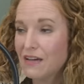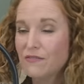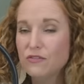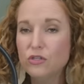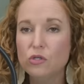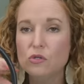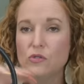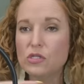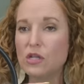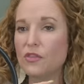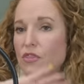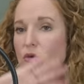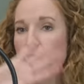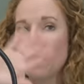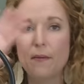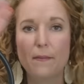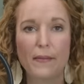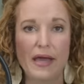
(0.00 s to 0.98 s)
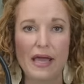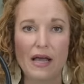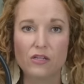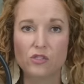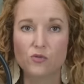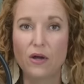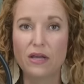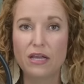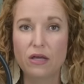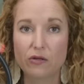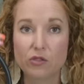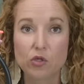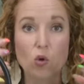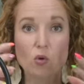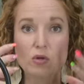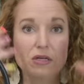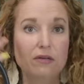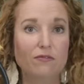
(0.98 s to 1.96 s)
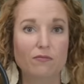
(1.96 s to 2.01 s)
I've used it throughout my house. Right now it's
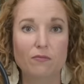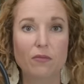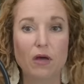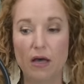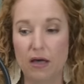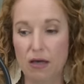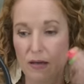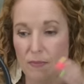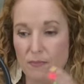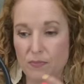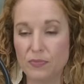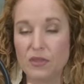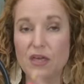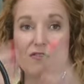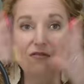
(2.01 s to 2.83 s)
holding a, um,